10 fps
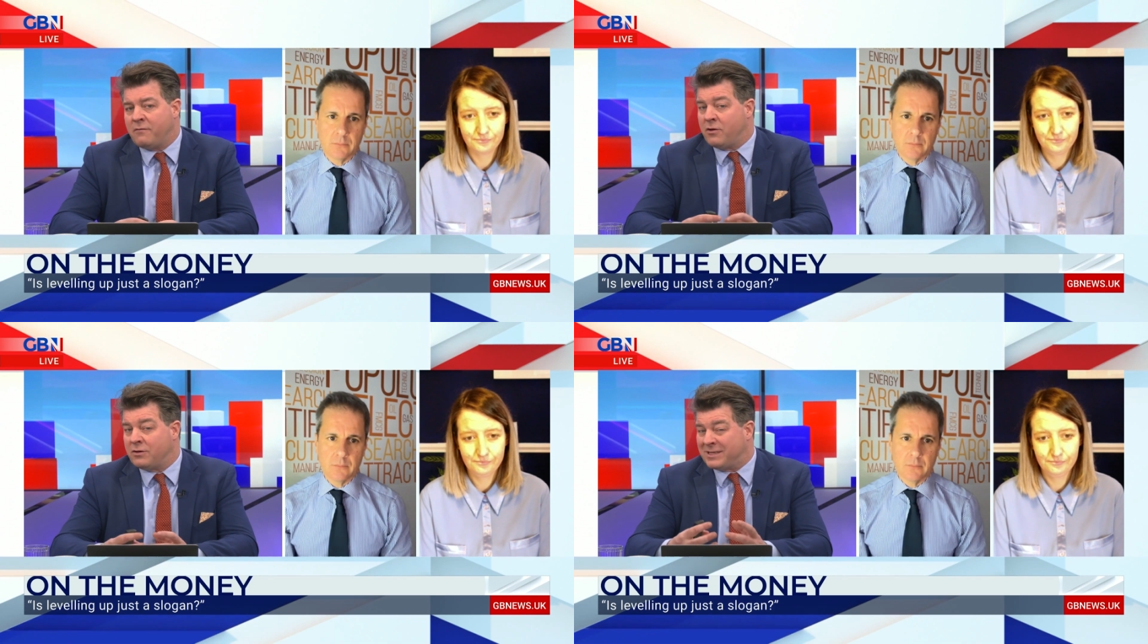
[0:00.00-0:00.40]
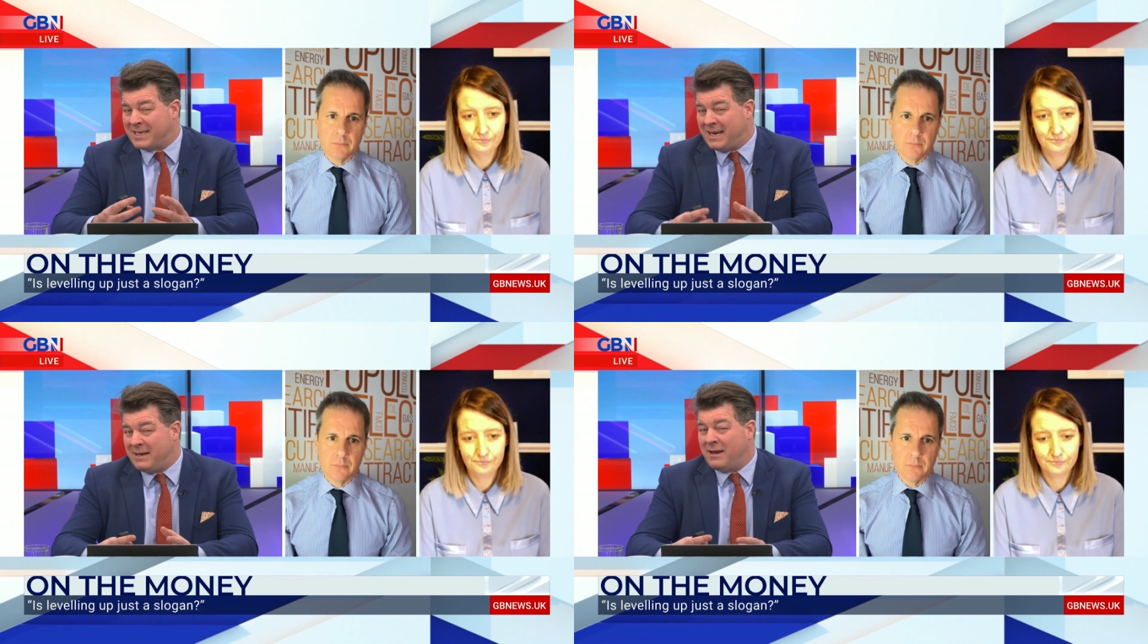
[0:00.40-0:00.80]
Speaker 1: Have you
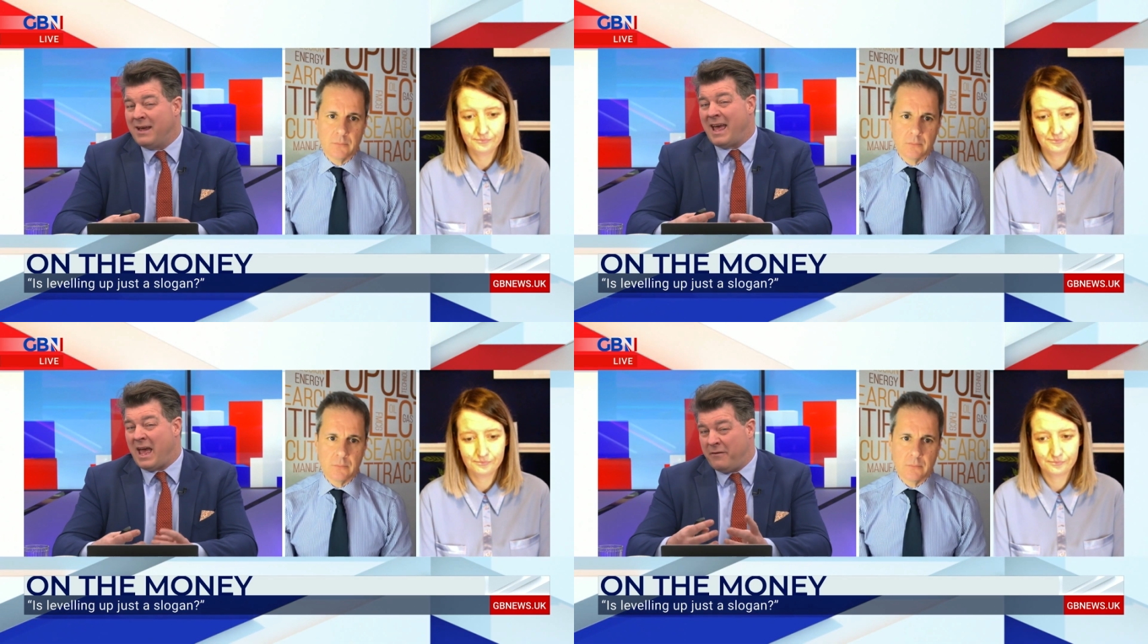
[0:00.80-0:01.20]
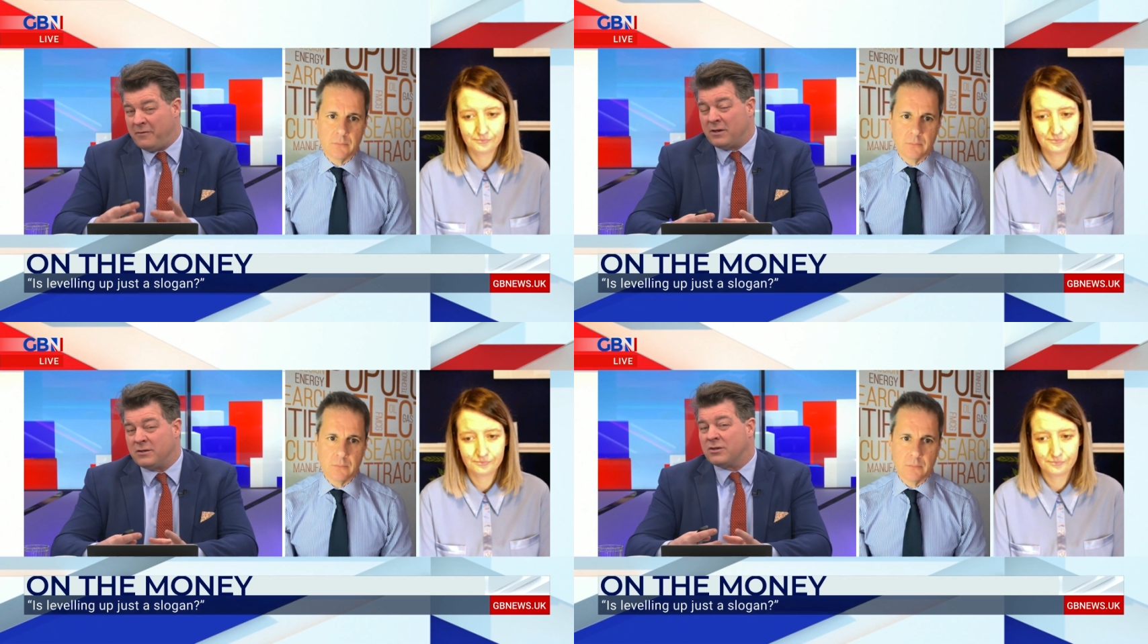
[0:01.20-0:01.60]
seen
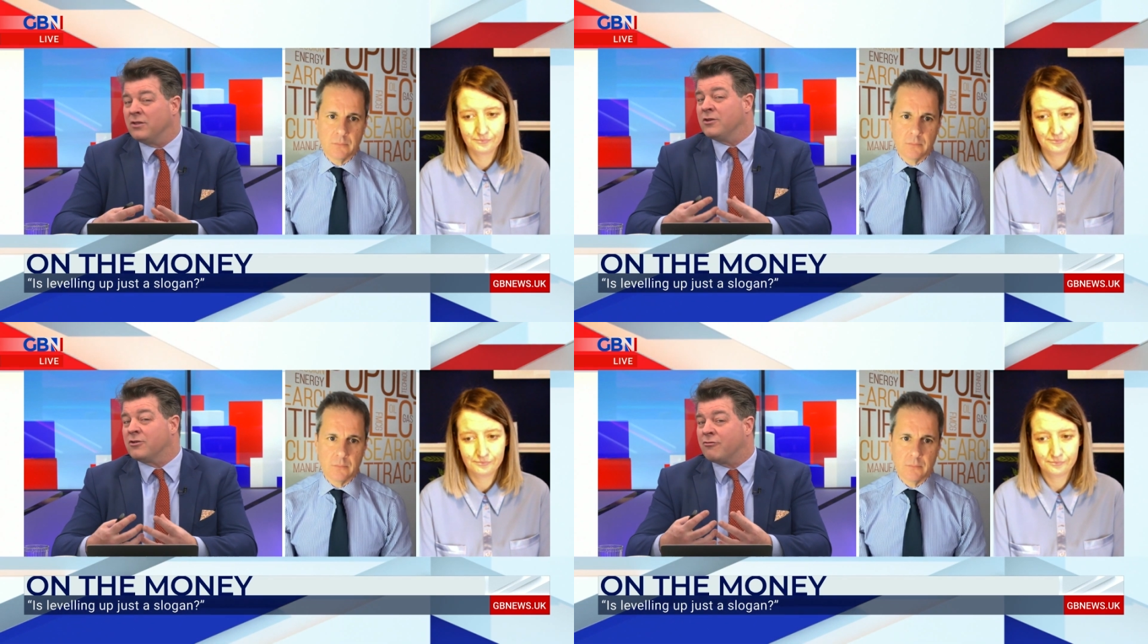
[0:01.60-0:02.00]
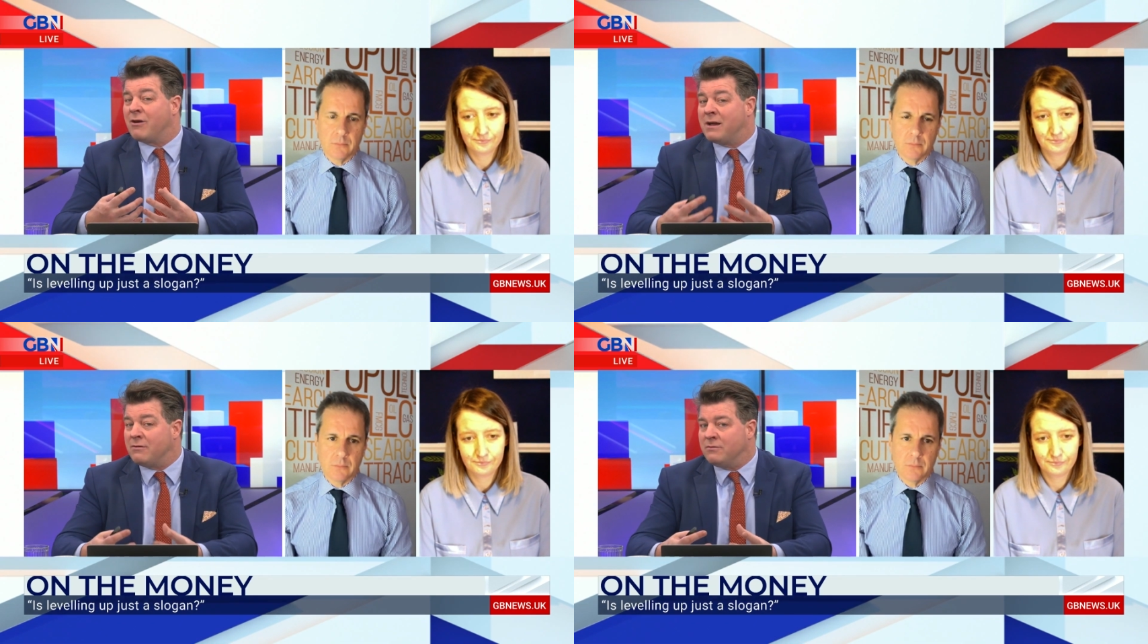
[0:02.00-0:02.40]
evidence on the
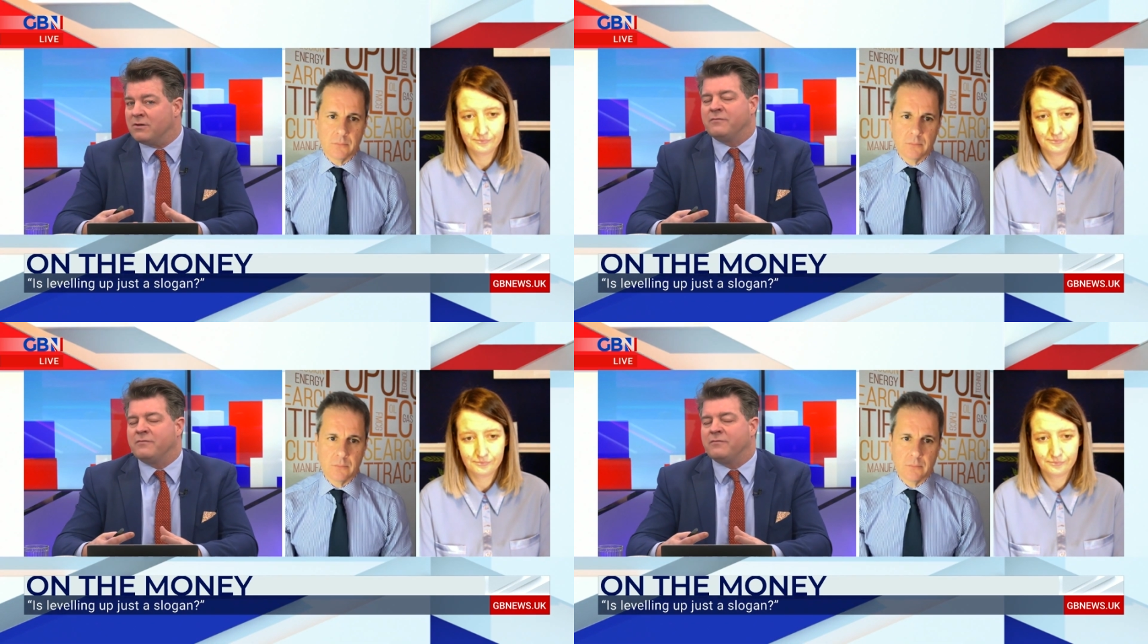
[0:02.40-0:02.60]
ground